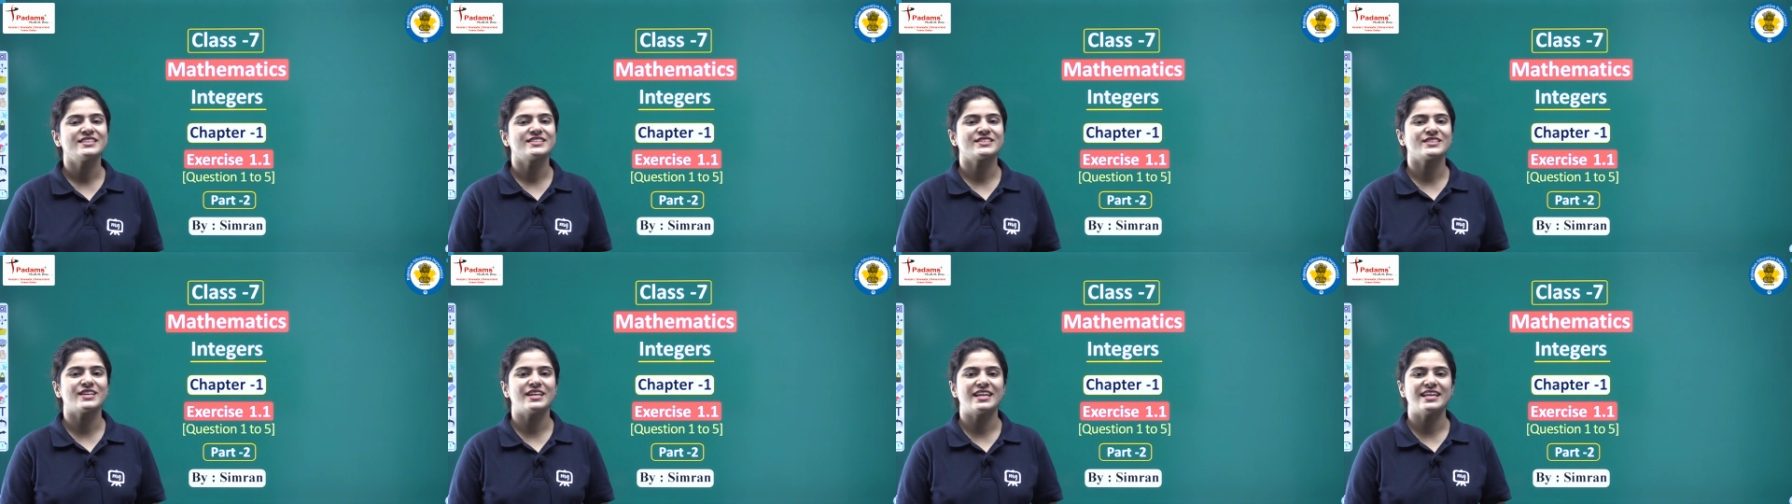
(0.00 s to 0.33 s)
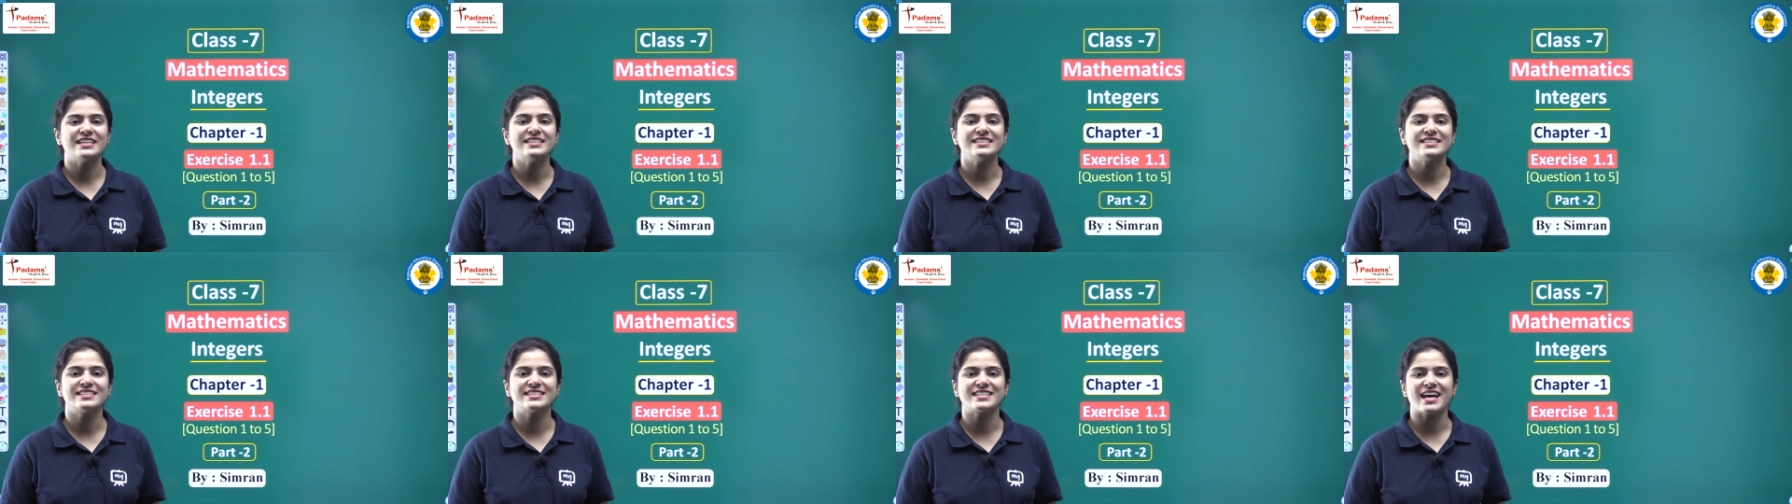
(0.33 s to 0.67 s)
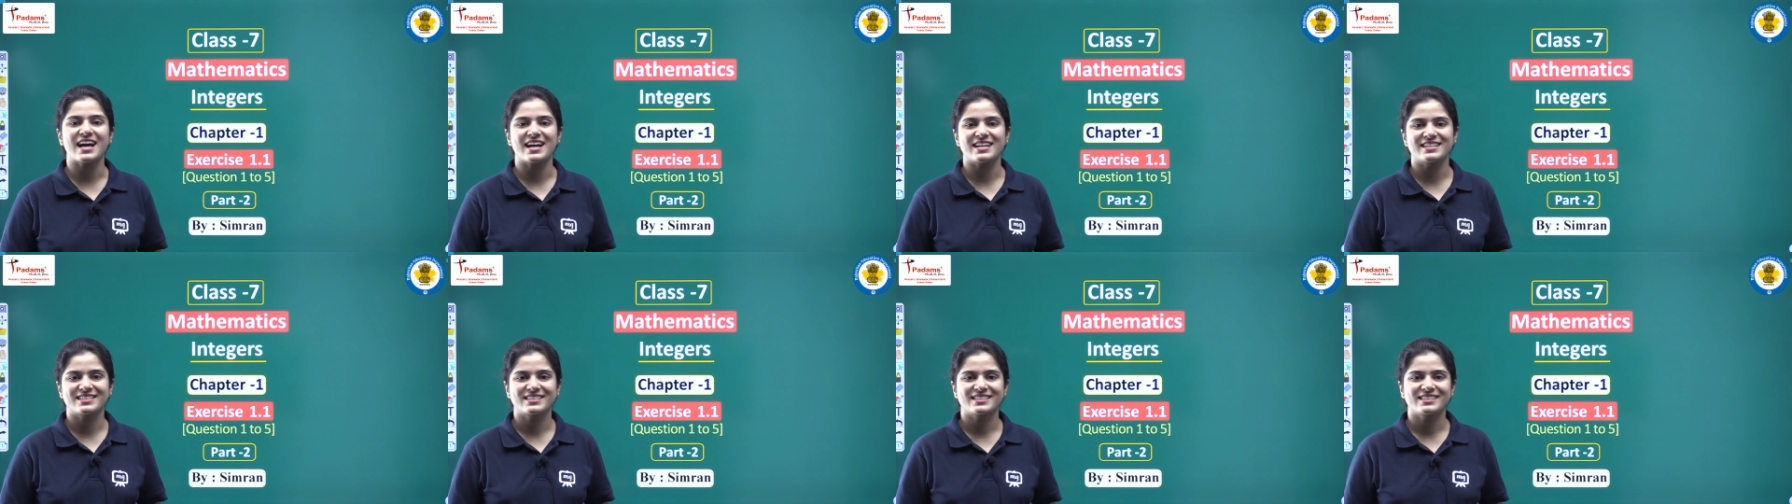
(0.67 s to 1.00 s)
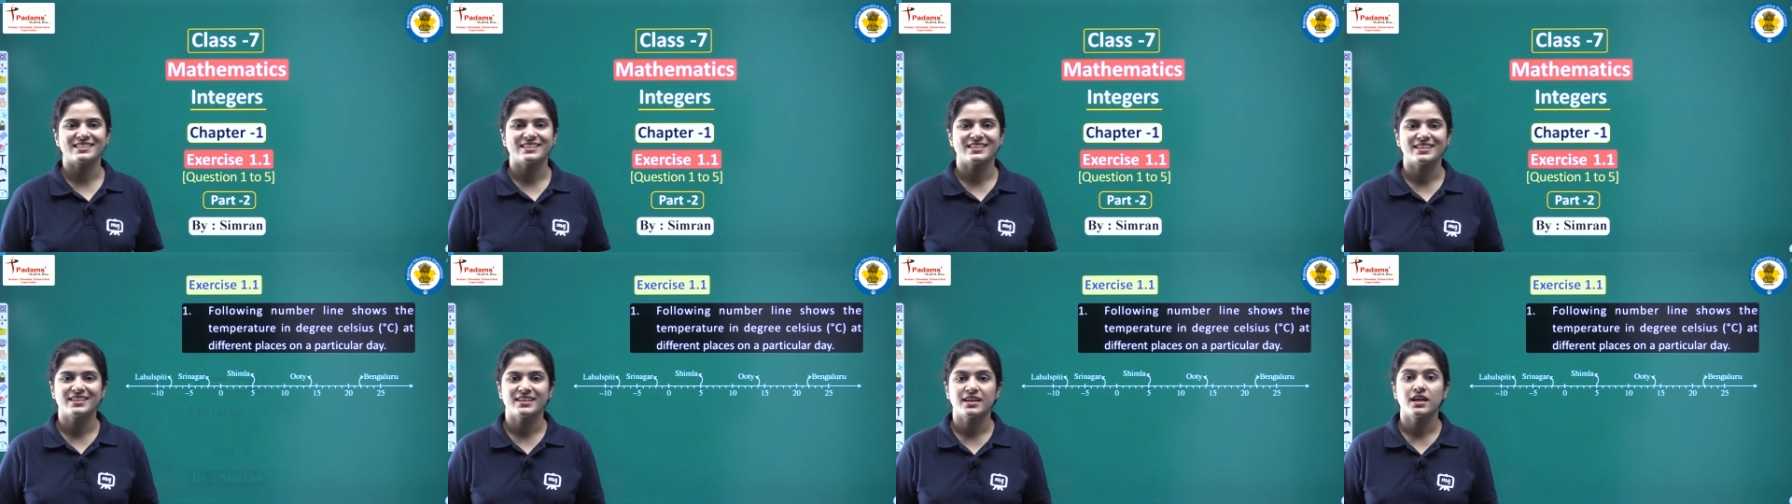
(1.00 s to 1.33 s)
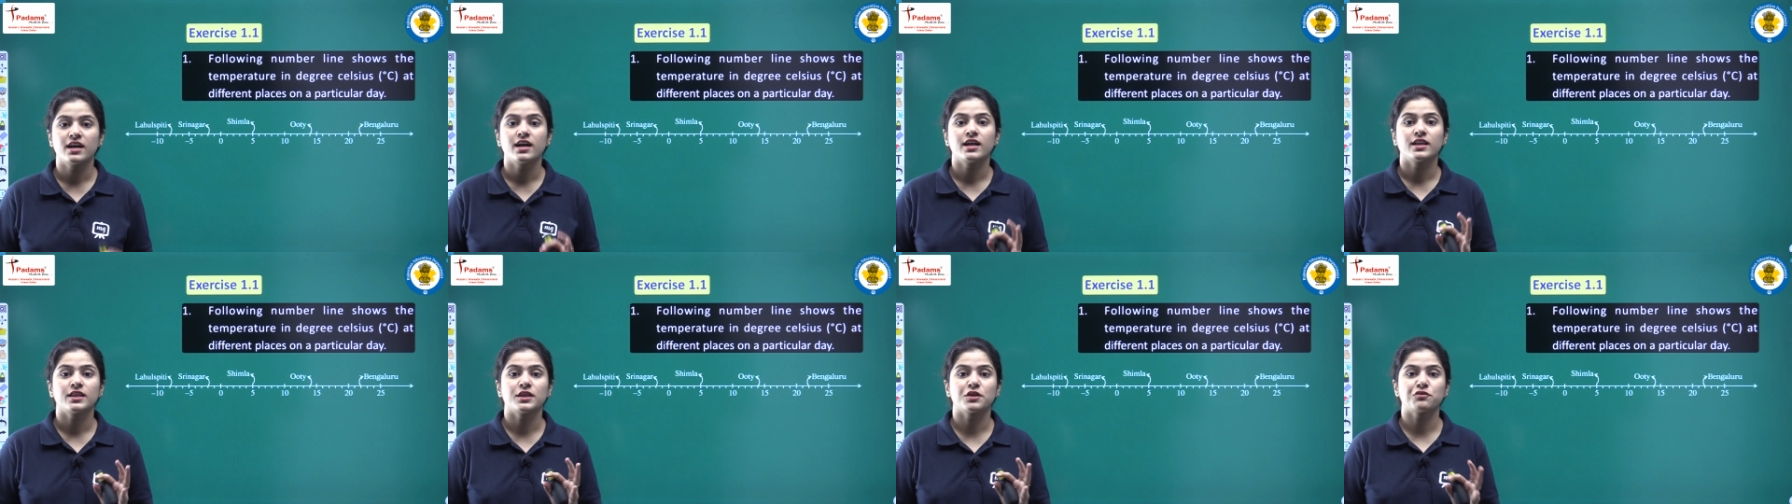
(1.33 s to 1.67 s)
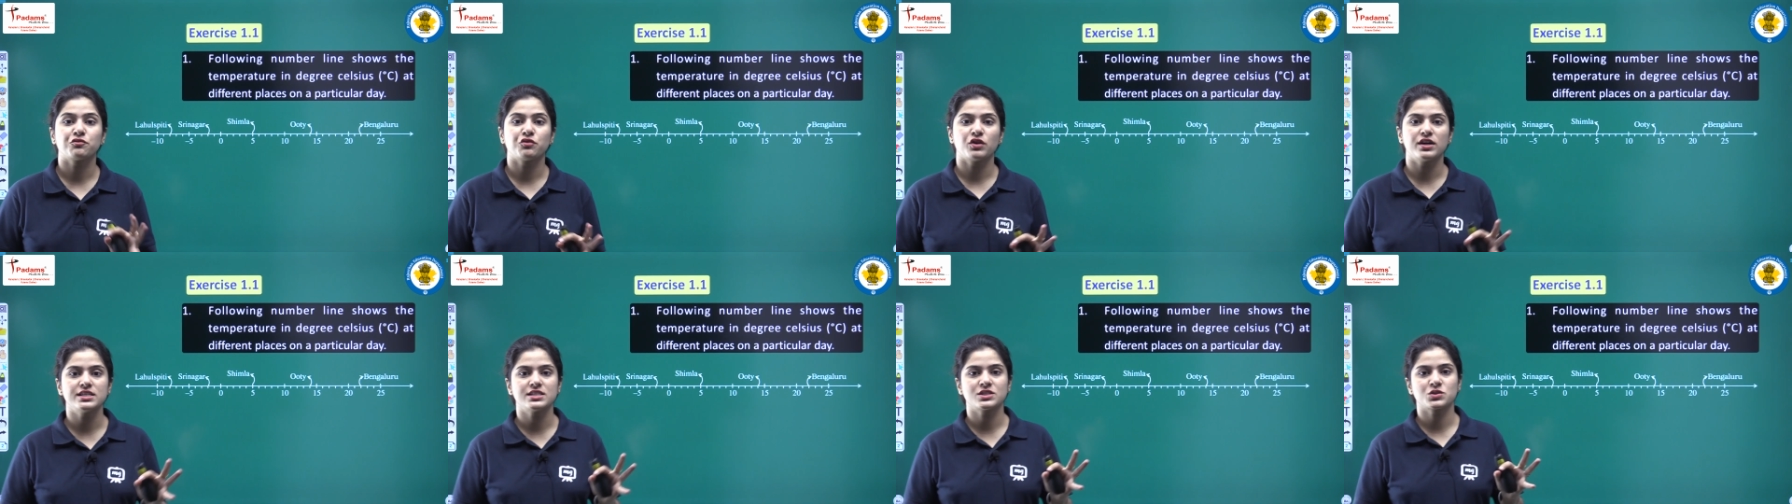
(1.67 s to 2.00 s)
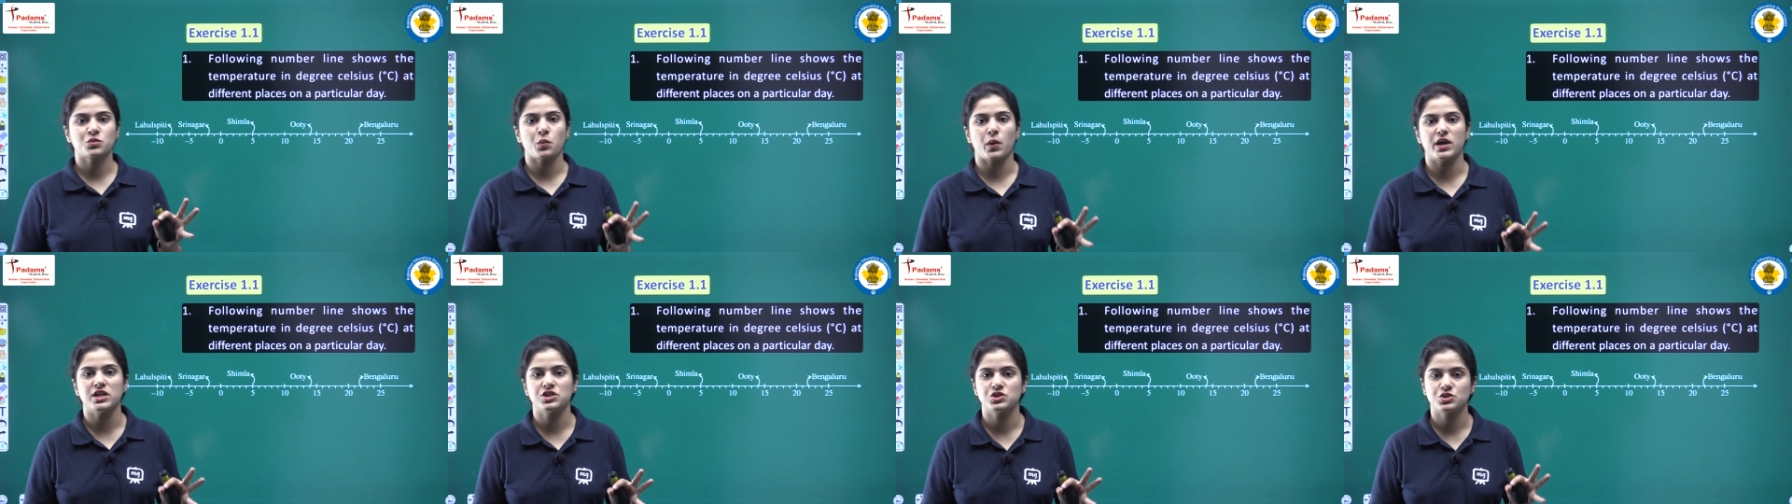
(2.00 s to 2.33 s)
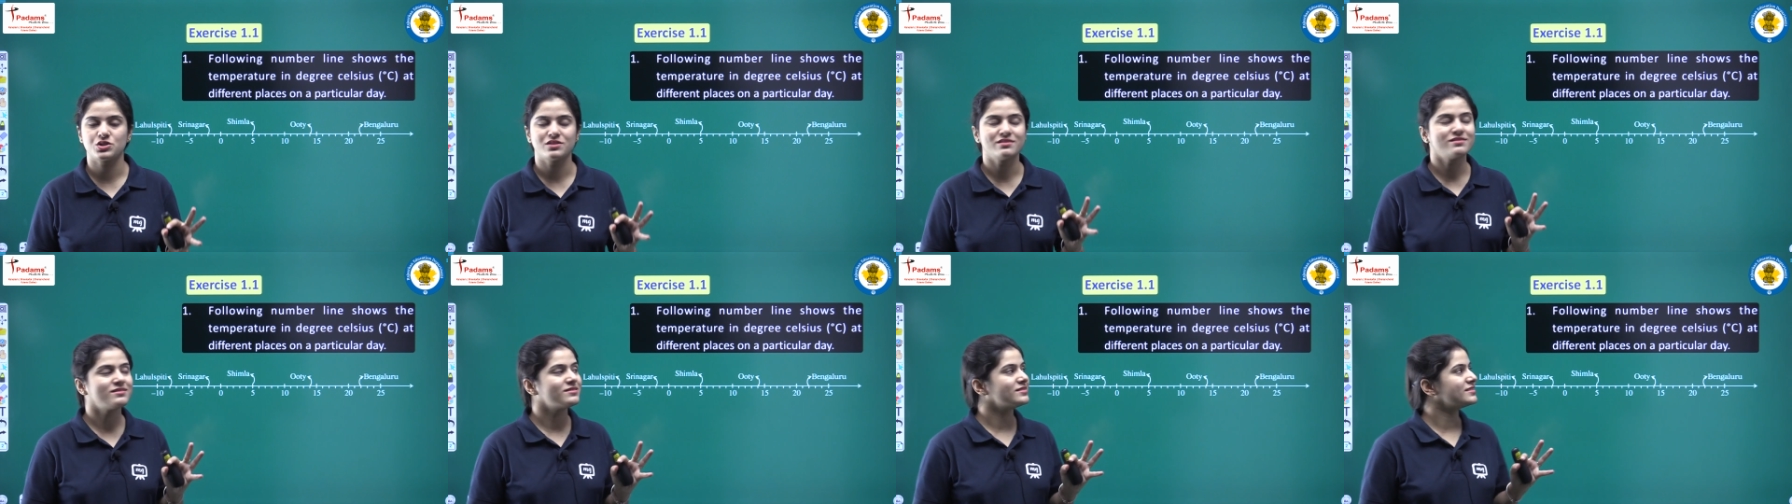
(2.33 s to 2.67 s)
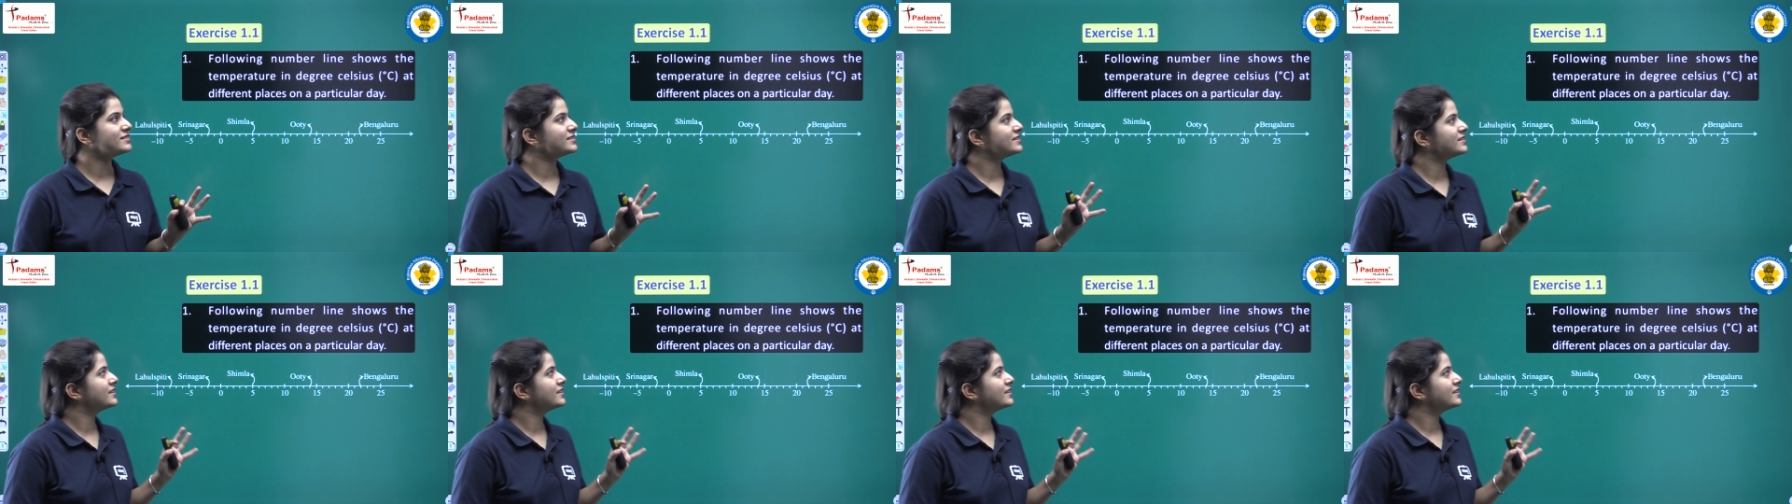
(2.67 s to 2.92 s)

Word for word: So let's start. The first question,